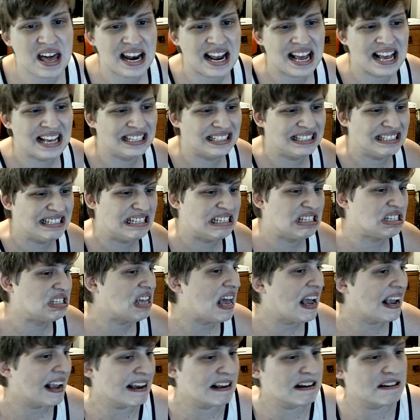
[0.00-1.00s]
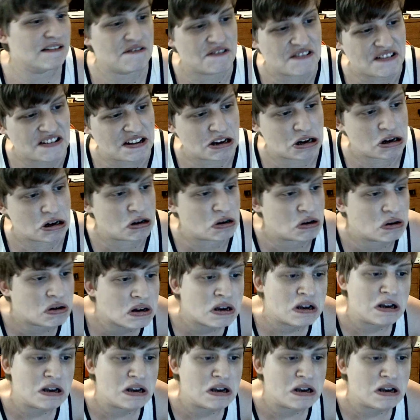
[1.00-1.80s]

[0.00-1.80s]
as the second video